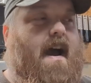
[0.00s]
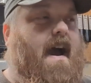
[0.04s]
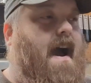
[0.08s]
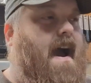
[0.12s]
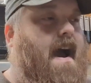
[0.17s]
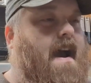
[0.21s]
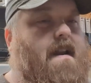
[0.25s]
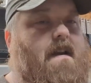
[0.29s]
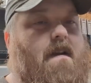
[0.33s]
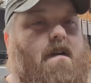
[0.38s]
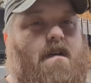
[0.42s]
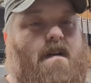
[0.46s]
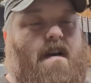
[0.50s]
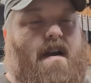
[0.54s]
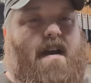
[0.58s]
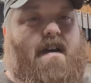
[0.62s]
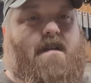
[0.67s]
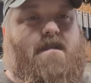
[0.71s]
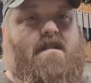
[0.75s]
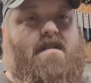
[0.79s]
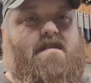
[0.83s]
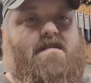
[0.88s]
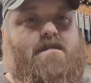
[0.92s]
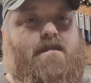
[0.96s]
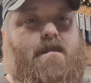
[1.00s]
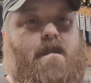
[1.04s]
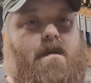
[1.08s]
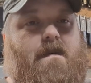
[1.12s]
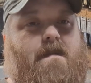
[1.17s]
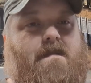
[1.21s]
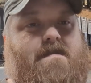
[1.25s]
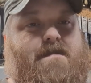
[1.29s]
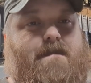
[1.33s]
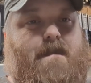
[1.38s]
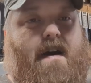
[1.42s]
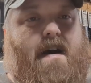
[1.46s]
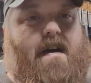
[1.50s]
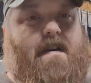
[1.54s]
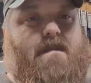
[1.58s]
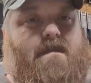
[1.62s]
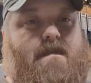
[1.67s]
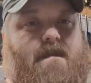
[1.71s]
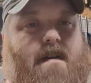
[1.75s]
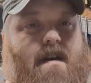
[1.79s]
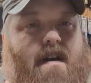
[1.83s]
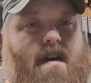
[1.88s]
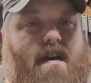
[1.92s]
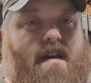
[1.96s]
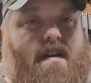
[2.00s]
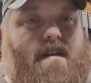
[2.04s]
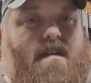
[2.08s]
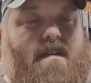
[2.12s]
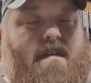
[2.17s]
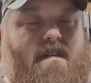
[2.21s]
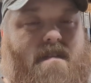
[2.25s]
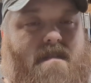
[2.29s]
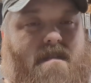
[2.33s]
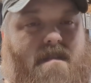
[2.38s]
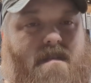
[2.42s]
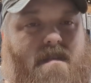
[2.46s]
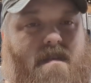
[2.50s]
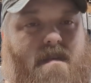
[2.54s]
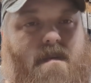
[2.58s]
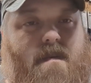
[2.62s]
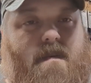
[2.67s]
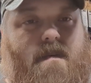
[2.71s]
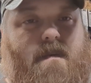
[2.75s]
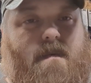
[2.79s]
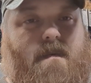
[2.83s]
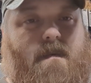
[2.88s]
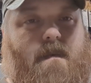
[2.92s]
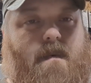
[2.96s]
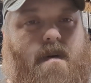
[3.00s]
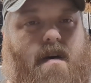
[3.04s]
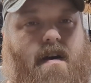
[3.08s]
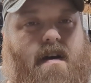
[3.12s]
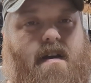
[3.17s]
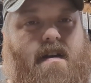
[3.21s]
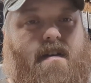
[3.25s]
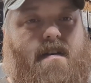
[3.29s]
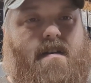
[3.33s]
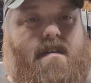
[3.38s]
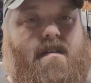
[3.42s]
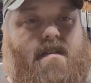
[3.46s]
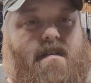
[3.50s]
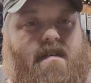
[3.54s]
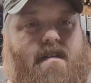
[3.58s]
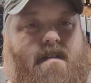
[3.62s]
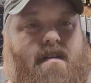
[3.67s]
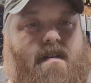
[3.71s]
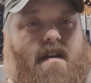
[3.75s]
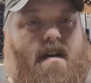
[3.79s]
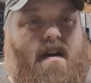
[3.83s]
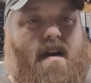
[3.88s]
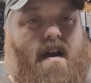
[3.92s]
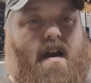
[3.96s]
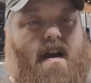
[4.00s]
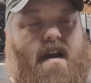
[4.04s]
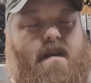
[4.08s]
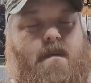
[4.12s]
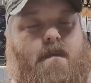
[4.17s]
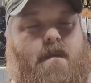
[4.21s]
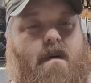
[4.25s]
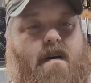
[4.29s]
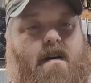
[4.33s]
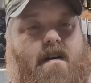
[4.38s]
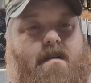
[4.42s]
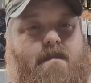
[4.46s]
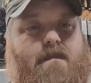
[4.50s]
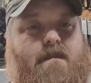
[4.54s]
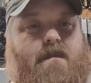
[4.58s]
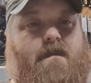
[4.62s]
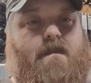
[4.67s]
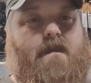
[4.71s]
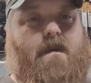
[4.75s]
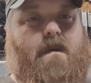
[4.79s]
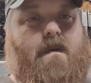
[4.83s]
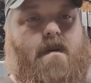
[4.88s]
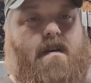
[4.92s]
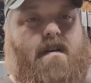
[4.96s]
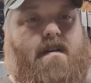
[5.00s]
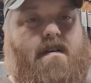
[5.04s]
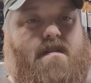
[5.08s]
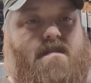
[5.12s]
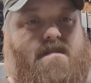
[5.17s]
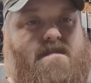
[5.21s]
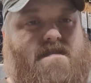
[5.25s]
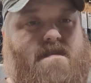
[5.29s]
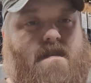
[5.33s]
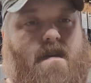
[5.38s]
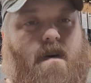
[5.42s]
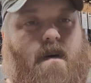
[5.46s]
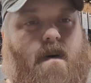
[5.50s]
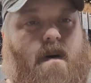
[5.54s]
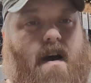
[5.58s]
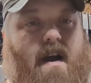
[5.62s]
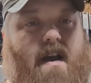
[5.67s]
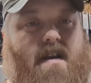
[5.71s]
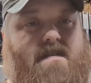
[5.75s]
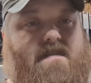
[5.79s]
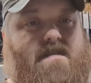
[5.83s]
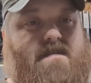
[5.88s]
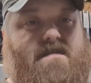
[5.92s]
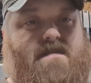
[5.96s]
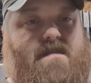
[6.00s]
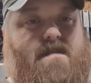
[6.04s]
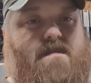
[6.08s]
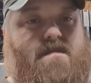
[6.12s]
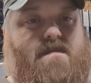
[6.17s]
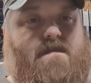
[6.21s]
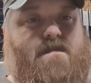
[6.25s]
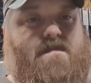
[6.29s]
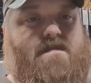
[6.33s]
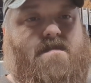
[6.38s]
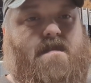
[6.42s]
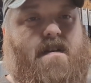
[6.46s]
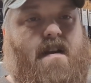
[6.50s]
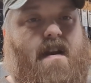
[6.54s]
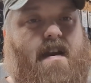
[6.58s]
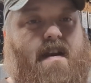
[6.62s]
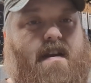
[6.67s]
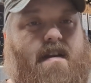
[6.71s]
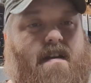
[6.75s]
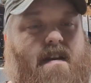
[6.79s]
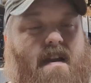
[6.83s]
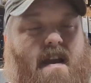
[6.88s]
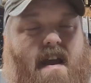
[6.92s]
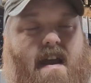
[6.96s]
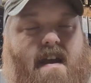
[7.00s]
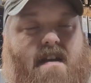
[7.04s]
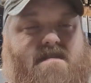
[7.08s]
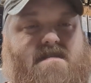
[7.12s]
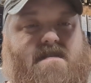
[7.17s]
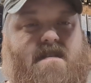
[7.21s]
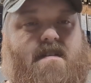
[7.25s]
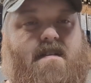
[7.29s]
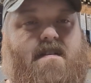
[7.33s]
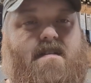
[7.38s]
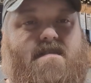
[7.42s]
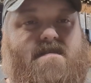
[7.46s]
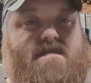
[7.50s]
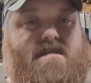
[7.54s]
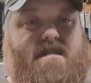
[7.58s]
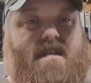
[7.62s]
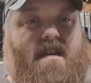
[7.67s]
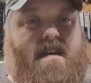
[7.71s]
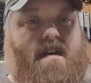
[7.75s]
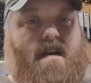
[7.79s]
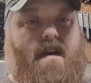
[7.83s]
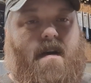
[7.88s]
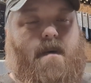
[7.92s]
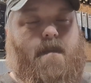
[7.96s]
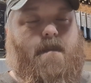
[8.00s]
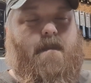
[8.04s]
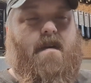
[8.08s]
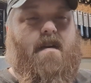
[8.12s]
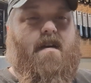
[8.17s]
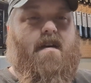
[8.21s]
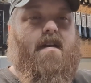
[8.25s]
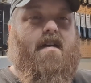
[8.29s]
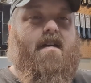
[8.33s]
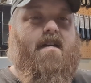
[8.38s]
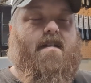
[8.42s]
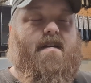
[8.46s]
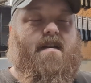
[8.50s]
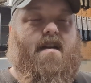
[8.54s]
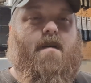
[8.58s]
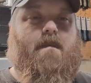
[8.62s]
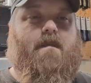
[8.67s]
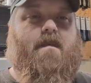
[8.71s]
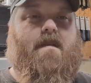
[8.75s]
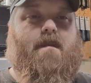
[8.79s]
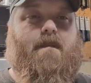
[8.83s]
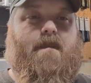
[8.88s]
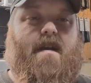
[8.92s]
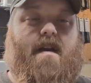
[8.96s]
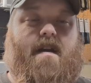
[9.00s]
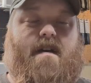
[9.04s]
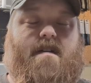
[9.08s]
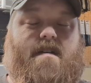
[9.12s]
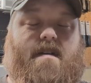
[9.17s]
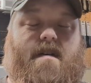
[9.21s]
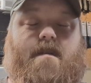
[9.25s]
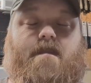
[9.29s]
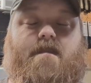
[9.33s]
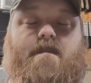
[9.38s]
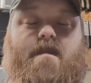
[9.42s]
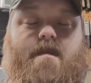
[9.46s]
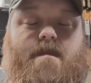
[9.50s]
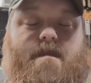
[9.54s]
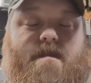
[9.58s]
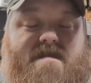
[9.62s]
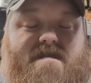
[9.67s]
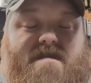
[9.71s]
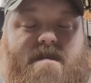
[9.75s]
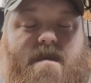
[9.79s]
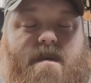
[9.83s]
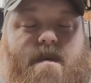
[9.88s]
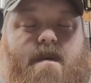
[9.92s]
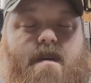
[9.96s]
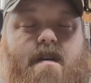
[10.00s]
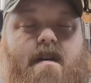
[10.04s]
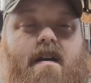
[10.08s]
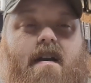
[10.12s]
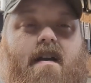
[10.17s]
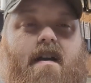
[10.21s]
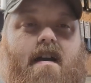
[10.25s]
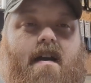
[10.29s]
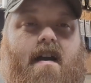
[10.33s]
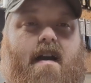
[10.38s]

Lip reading: I don't have these molds modified to what I'd want them for, so I just use them straight as is. They come in the mail, come from the store.